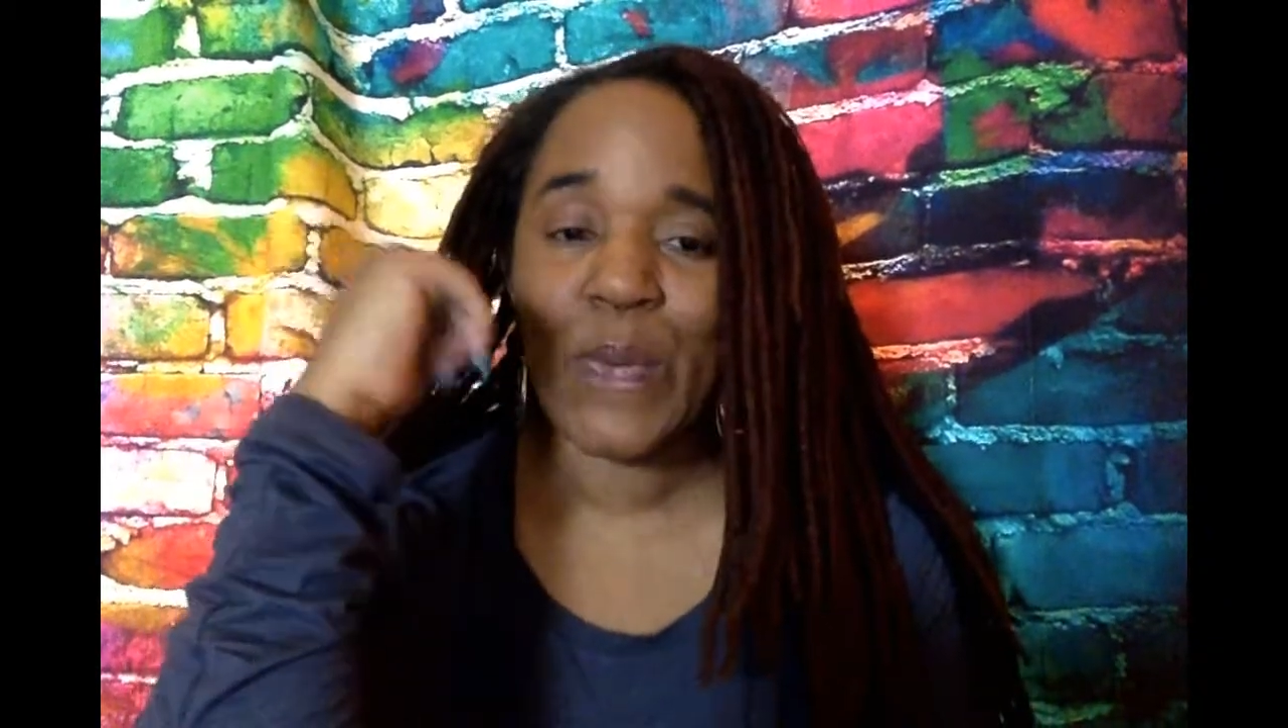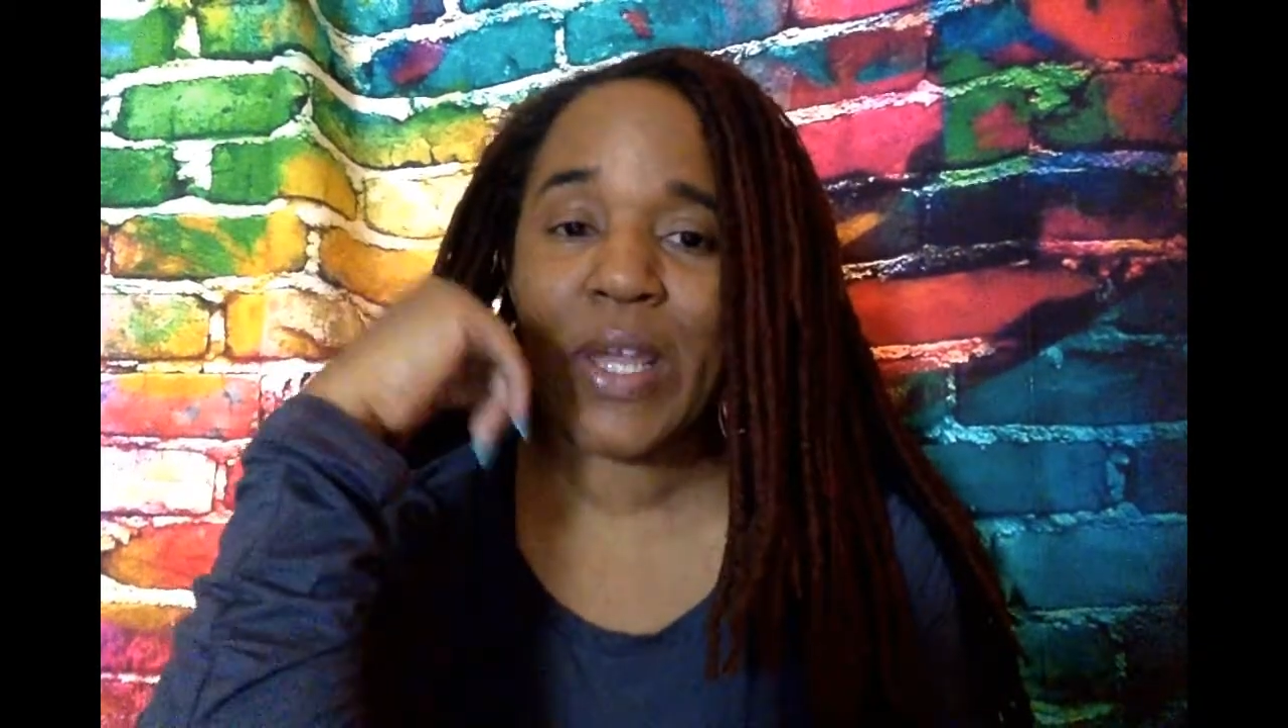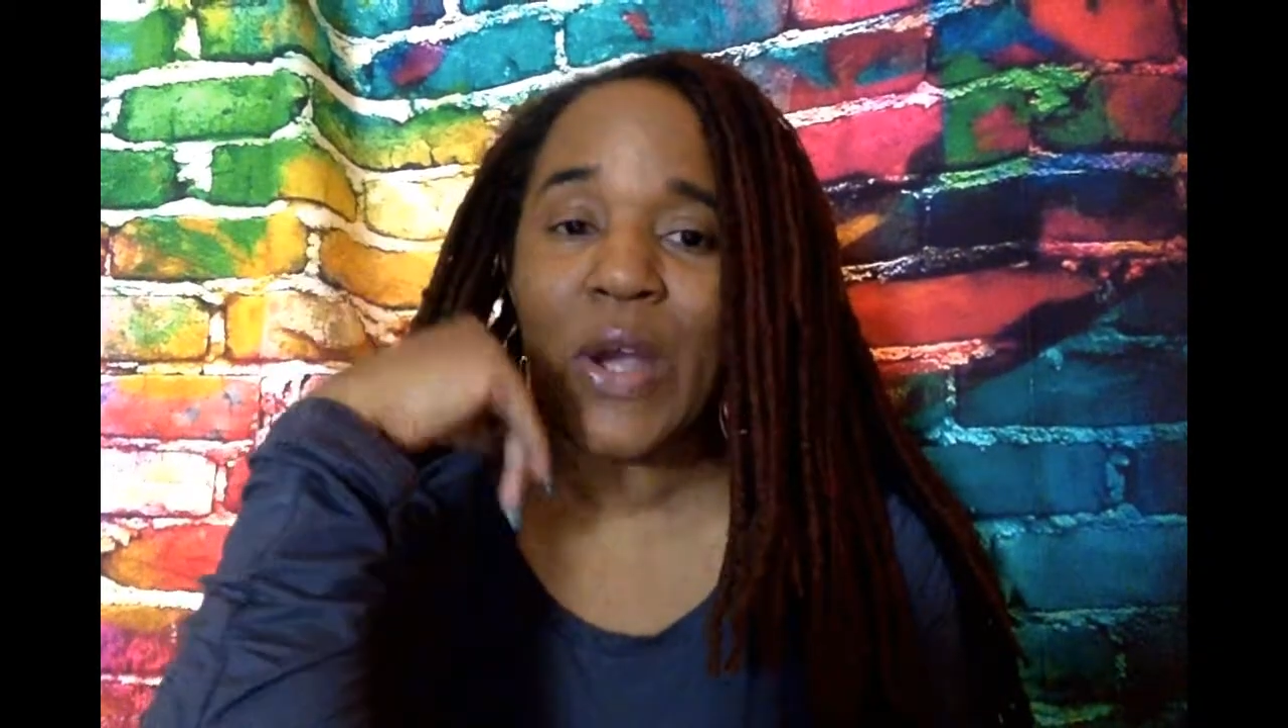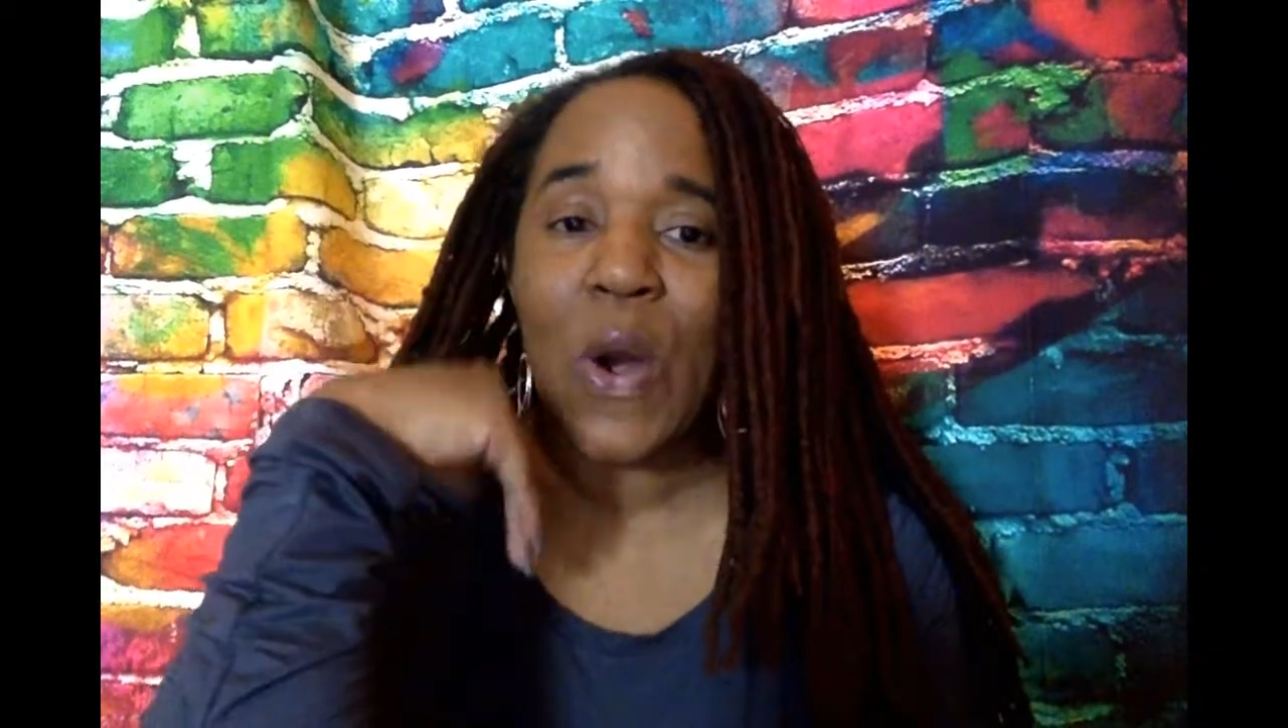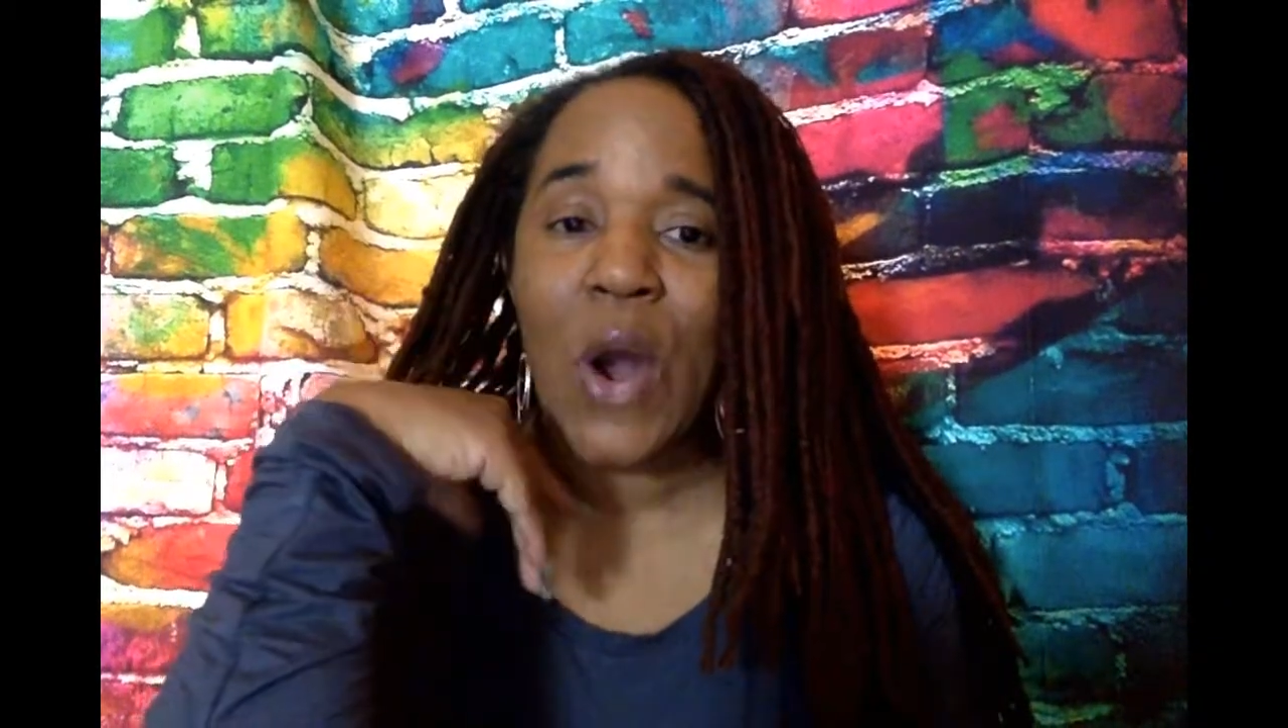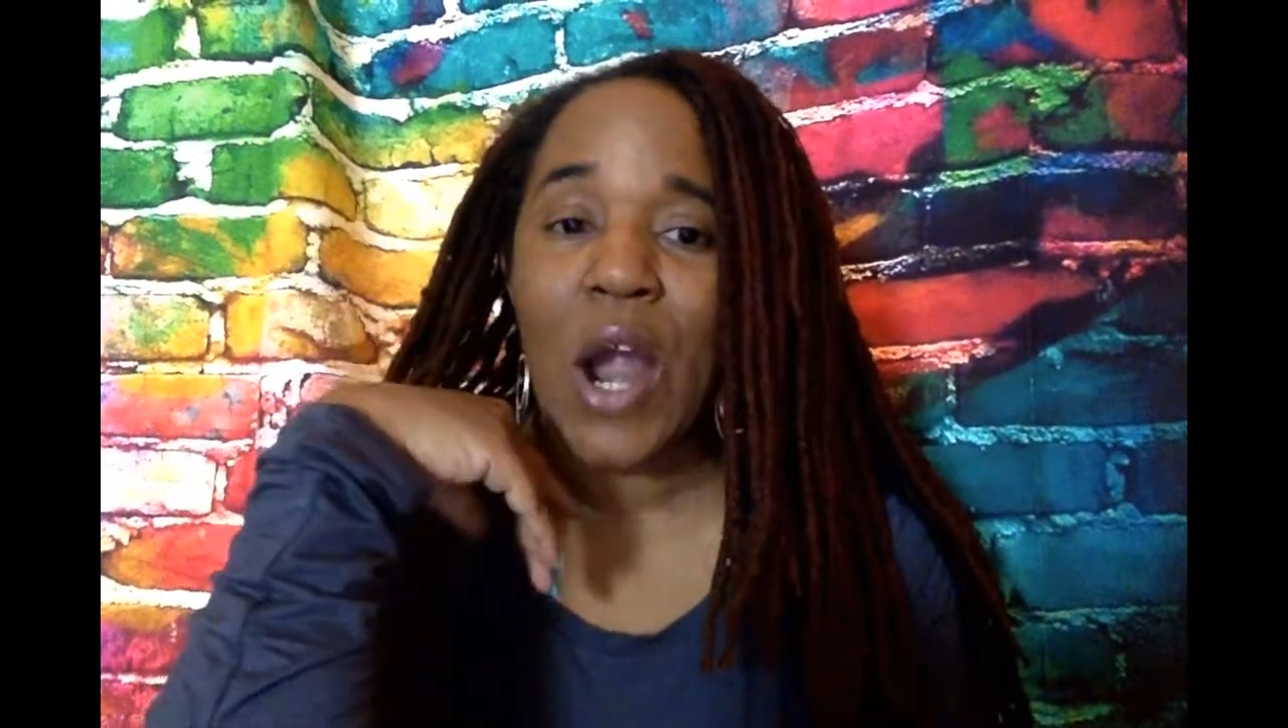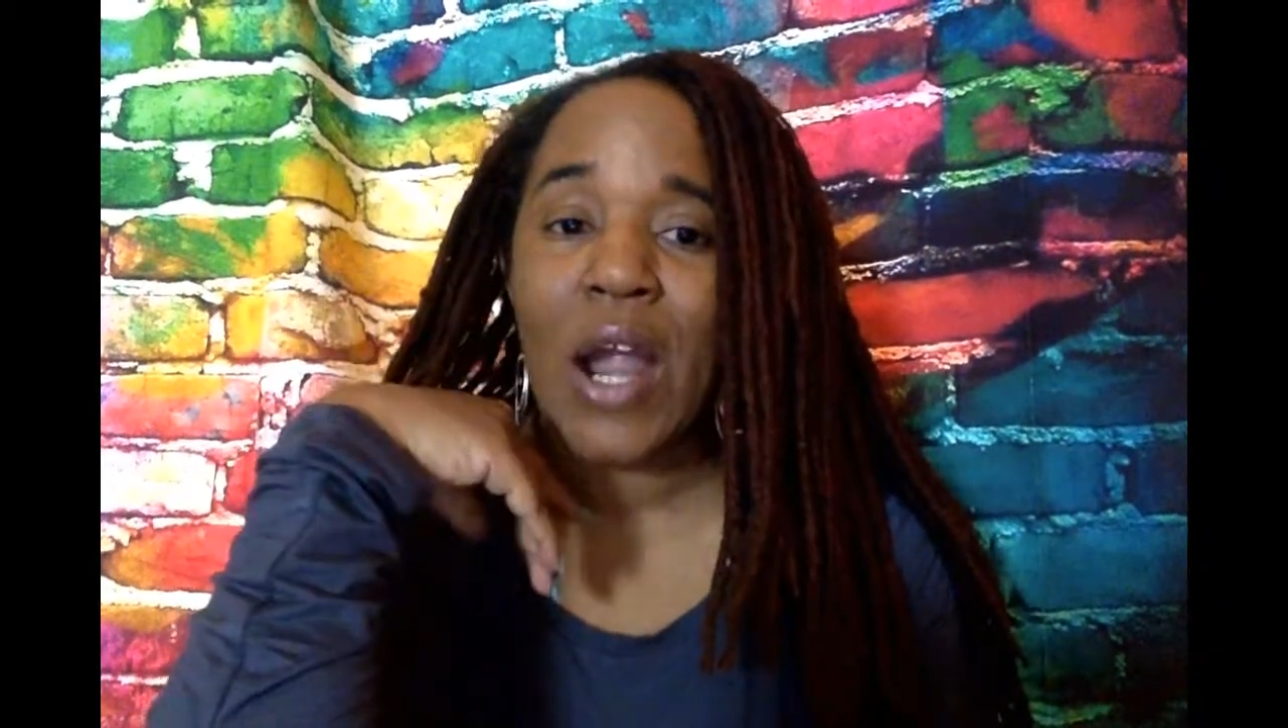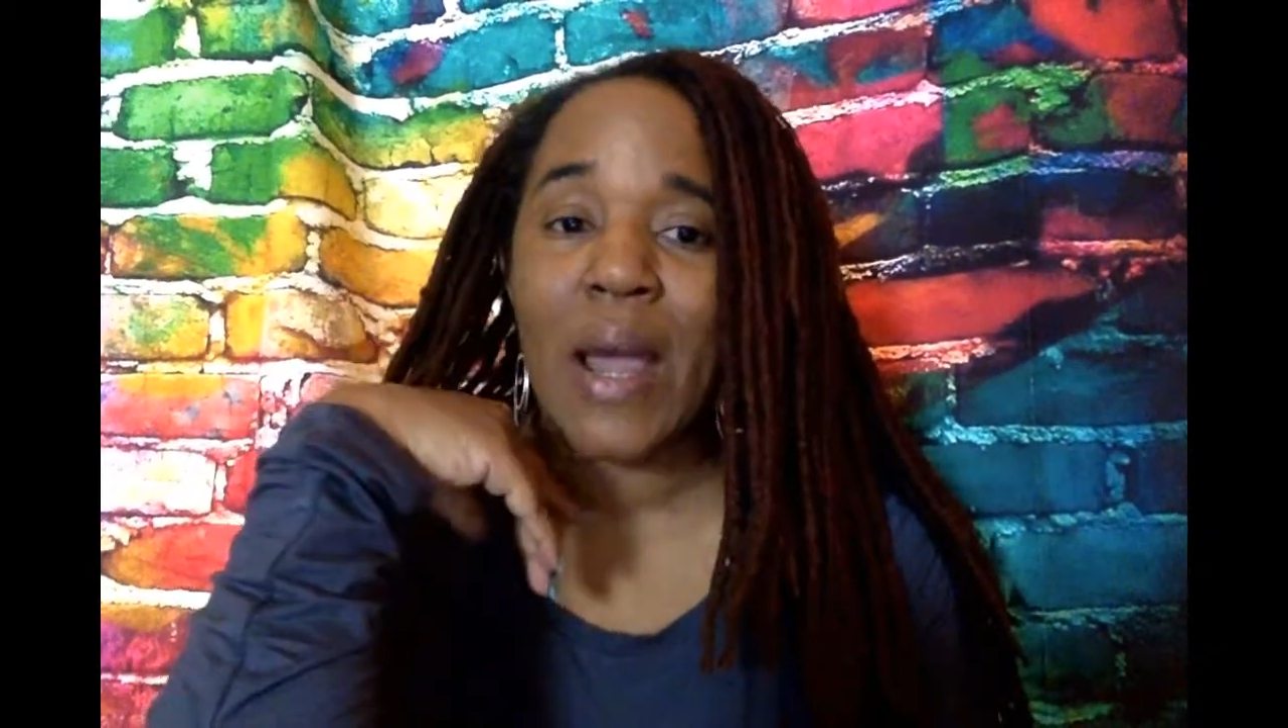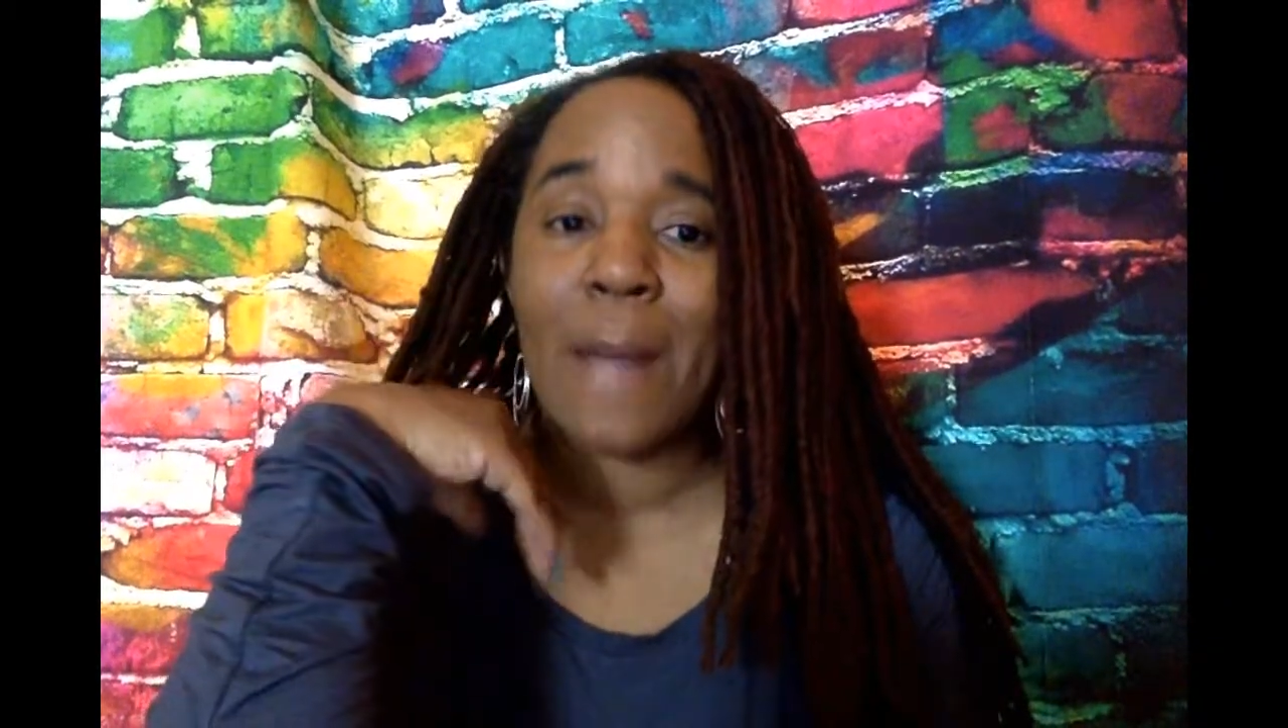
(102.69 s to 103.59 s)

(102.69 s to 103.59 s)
we are